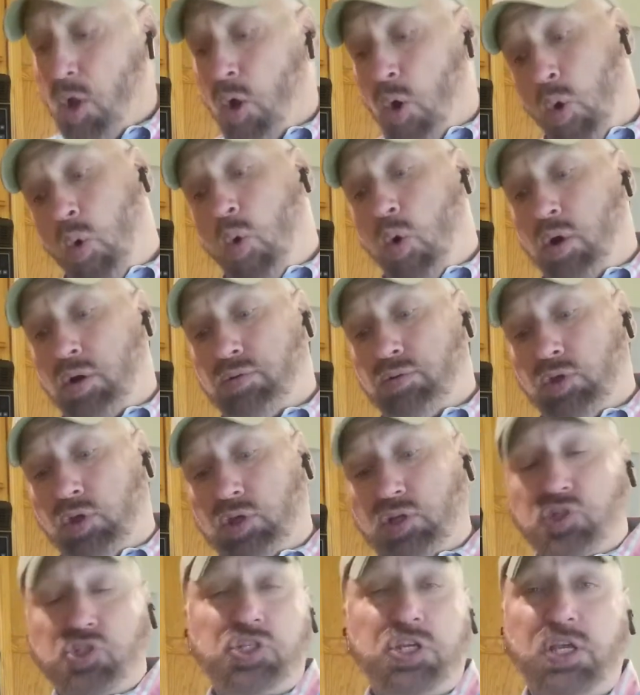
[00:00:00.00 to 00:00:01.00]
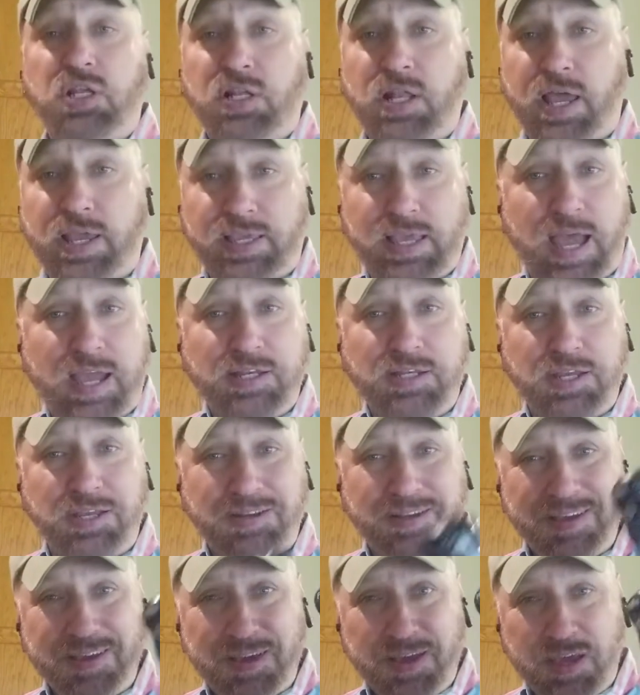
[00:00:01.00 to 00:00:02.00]
Or you can cheat like I
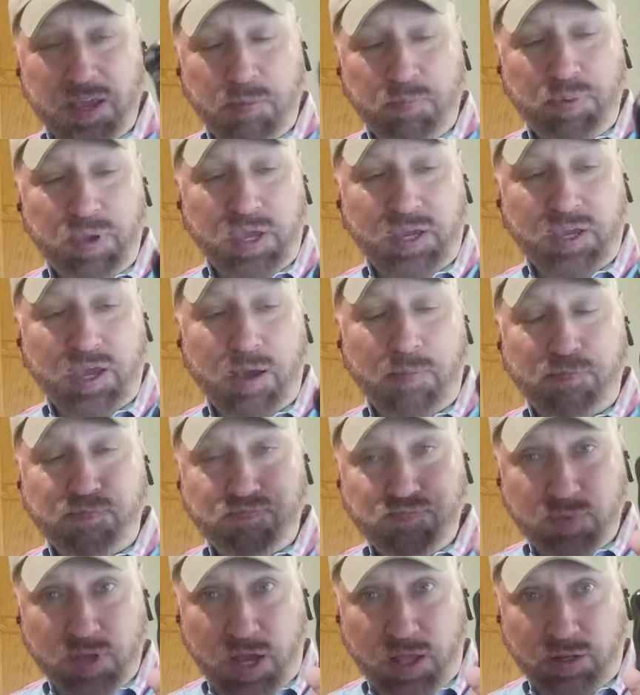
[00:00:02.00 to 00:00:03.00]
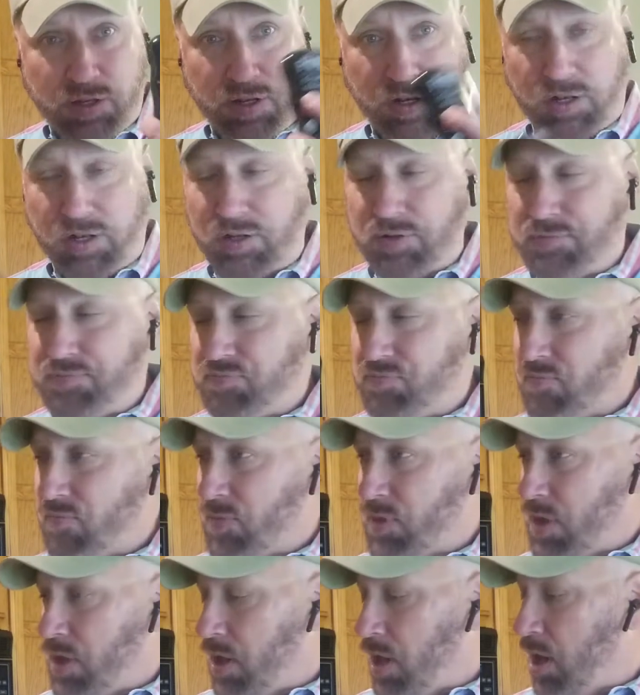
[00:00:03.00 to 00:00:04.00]
did and pick up a little
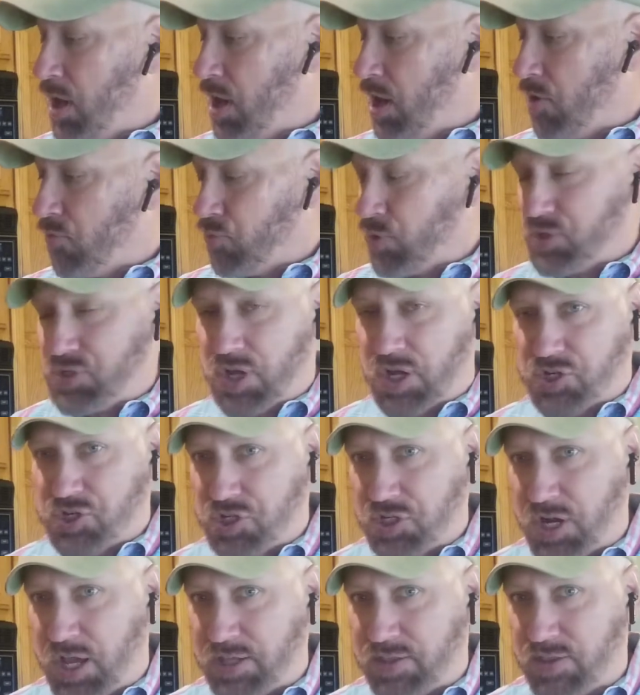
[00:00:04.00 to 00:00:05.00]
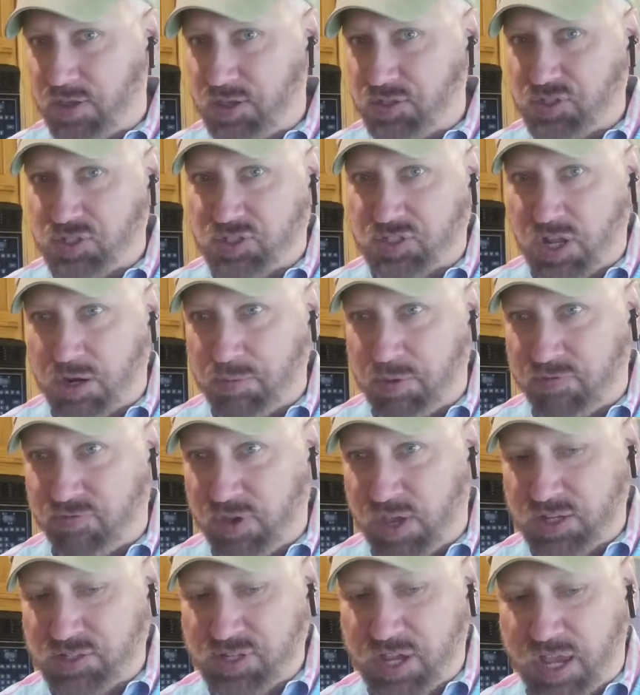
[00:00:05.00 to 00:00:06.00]
reduction like this. It's going to be
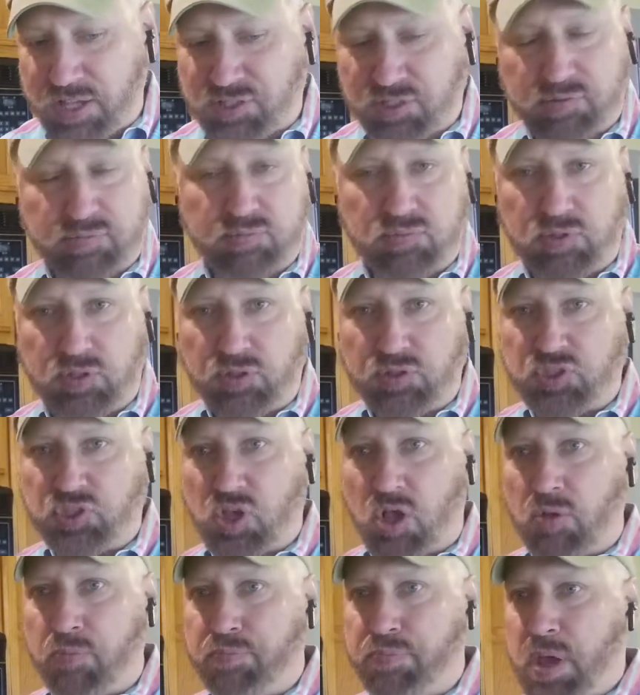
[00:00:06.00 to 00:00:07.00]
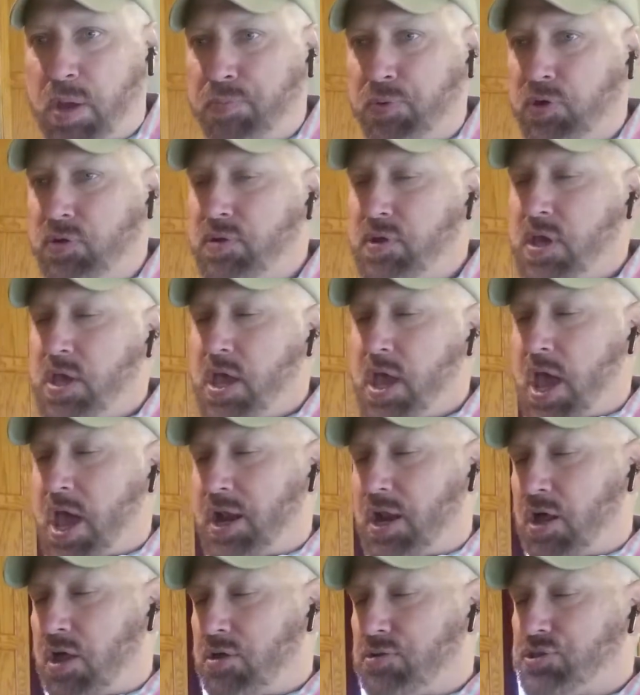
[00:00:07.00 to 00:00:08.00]
fantastic. A little salt and pepper, and
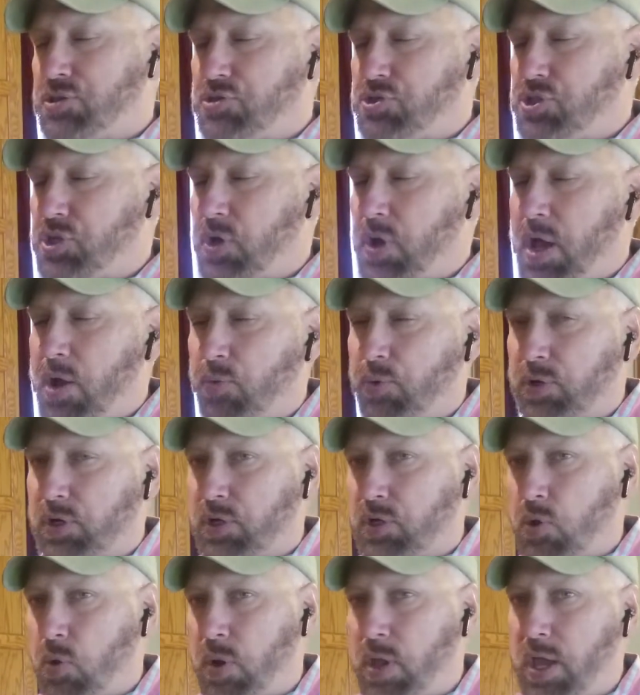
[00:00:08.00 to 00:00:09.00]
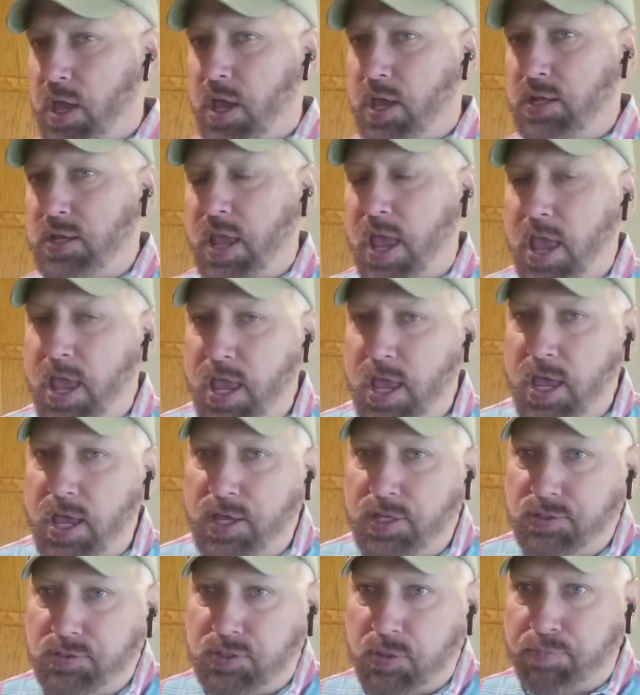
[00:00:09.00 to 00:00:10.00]
I'll also show you how we're going to go ahead
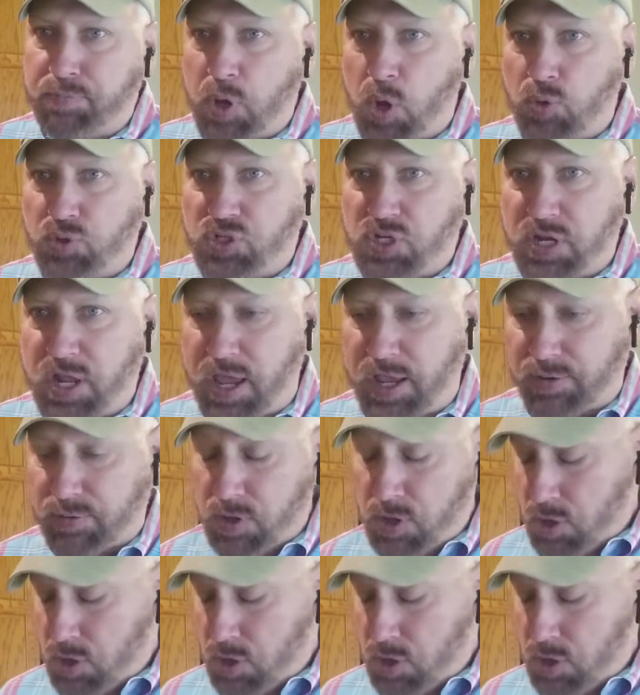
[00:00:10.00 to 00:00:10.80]
and poach an egg.